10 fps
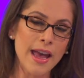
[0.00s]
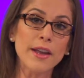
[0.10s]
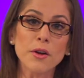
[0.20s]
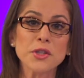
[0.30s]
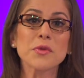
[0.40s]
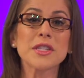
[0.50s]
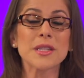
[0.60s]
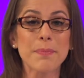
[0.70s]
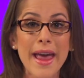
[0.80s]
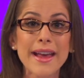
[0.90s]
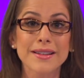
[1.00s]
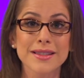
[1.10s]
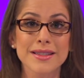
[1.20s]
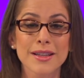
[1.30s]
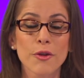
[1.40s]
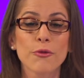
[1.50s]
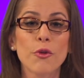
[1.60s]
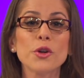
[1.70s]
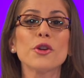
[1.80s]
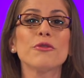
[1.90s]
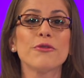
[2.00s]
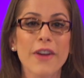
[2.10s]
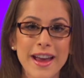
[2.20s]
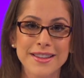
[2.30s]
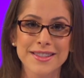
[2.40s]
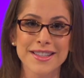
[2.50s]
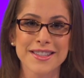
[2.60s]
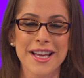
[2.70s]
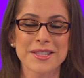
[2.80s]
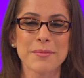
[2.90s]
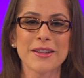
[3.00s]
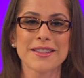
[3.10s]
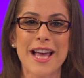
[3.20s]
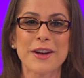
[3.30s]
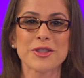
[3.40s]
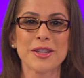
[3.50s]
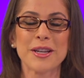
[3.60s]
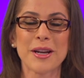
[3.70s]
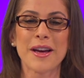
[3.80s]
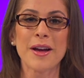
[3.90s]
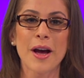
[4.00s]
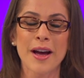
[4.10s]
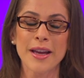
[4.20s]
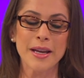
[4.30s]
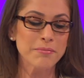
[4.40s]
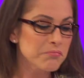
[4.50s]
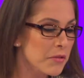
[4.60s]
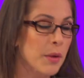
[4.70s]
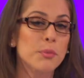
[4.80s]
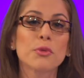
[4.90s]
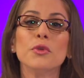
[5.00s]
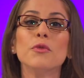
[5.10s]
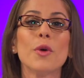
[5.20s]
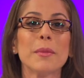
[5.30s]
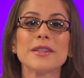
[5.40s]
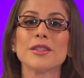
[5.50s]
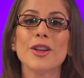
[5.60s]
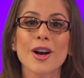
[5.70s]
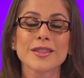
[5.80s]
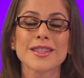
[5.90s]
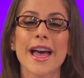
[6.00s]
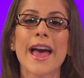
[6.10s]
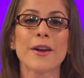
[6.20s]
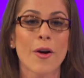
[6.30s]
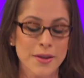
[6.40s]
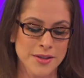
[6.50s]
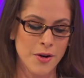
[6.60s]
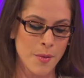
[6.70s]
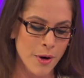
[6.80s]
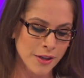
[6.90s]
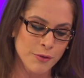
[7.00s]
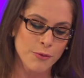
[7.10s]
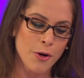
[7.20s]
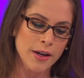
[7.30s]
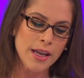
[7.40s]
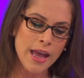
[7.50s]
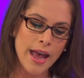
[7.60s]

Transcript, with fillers: And also, Spanx for your face. Is that something that's actually going to improve women's looks, and is there a market for it?